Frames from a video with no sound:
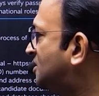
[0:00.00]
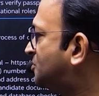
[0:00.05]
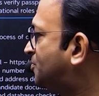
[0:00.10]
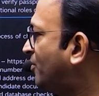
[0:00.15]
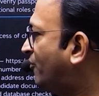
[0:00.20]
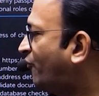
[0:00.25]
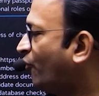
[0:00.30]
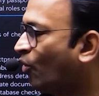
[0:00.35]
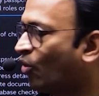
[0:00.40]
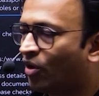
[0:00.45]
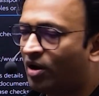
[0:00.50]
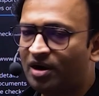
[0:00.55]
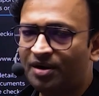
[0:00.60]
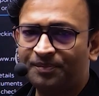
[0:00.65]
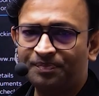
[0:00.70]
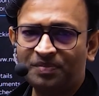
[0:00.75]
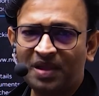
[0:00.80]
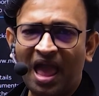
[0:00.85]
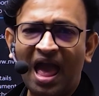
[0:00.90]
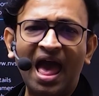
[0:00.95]
before
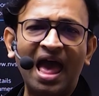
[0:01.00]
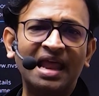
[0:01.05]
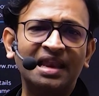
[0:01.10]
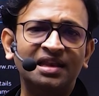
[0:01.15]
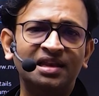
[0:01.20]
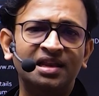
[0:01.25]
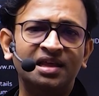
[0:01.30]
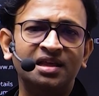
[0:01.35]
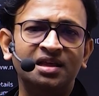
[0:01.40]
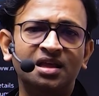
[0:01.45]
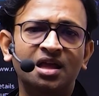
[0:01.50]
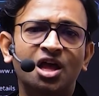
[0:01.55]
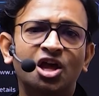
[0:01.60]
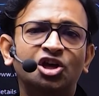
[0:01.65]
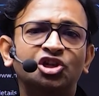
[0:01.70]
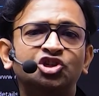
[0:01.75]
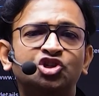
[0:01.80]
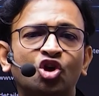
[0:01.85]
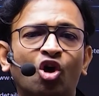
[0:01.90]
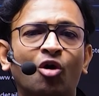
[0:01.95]
handling
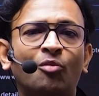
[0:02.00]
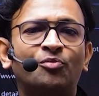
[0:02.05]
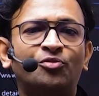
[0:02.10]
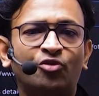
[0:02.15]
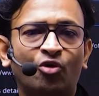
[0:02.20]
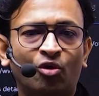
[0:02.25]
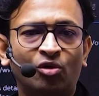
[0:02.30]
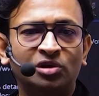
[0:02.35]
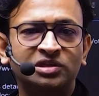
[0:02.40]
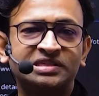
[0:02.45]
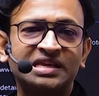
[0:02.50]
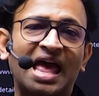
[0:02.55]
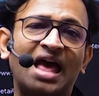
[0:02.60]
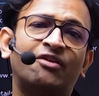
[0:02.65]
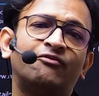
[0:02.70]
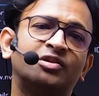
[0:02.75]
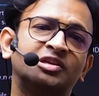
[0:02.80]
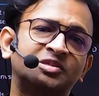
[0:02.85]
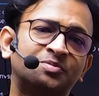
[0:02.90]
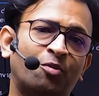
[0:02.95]
job roles and
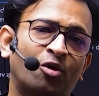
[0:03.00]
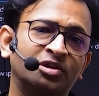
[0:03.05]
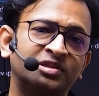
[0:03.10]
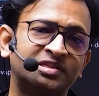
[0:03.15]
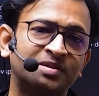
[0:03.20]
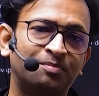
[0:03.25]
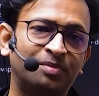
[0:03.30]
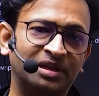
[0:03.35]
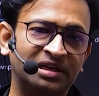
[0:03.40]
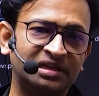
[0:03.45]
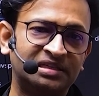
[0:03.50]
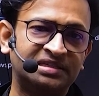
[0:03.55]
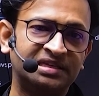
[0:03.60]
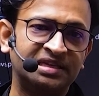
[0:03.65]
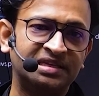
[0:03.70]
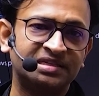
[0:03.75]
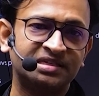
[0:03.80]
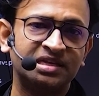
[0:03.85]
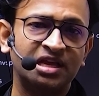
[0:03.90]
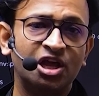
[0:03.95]

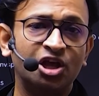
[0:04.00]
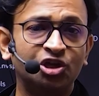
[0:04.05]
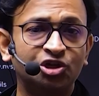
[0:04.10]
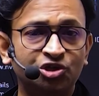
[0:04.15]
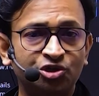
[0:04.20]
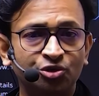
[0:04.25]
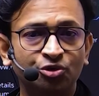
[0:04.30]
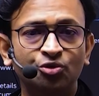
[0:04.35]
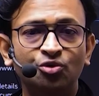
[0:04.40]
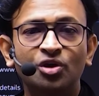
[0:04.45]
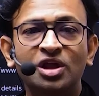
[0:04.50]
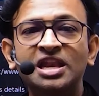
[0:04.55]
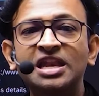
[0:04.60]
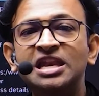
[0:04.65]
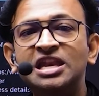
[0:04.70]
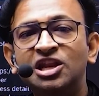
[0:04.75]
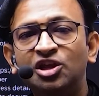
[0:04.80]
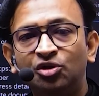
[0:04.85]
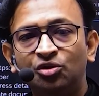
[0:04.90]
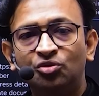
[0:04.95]
responsibilities to
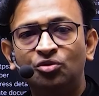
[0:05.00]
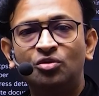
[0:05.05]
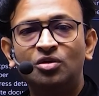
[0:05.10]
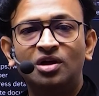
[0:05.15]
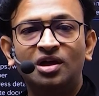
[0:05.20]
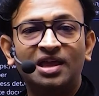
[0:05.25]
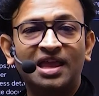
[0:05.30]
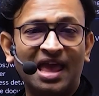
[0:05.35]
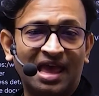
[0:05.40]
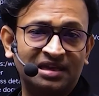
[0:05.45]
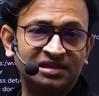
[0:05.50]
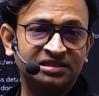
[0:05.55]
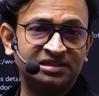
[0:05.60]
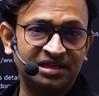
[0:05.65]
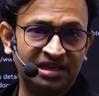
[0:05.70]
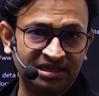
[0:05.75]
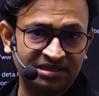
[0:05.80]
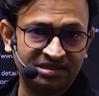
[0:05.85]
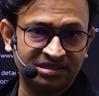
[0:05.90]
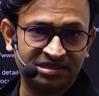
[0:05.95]
new
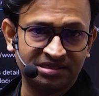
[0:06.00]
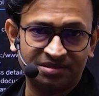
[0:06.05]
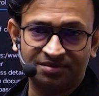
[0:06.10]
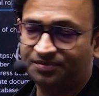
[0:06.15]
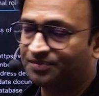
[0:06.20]
candidates.